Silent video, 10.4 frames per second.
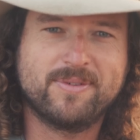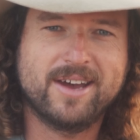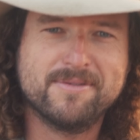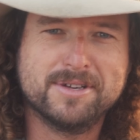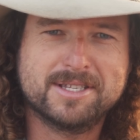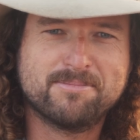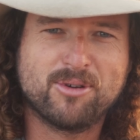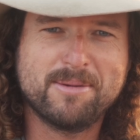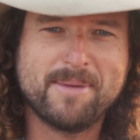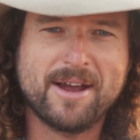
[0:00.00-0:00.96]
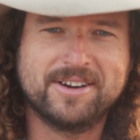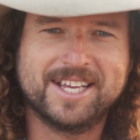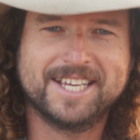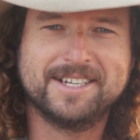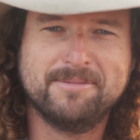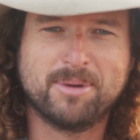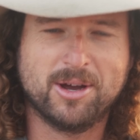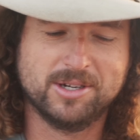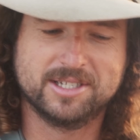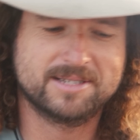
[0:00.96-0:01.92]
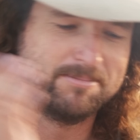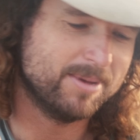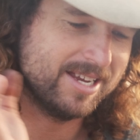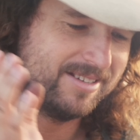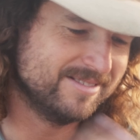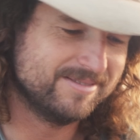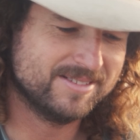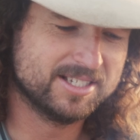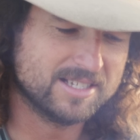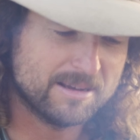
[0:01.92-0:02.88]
favourites, pre-marinated, boneless meat. This is